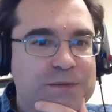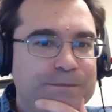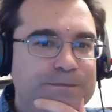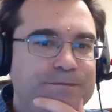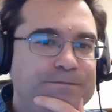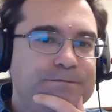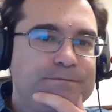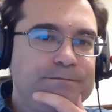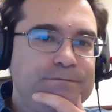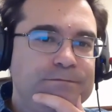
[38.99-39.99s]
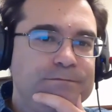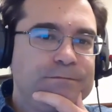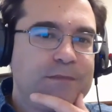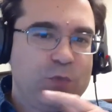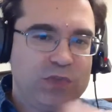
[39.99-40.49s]

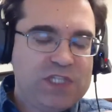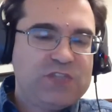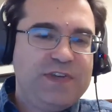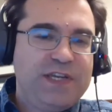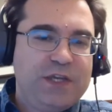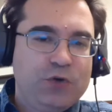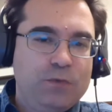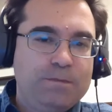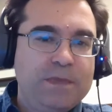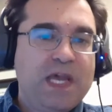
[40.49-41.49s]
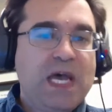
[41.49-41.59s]
With this video,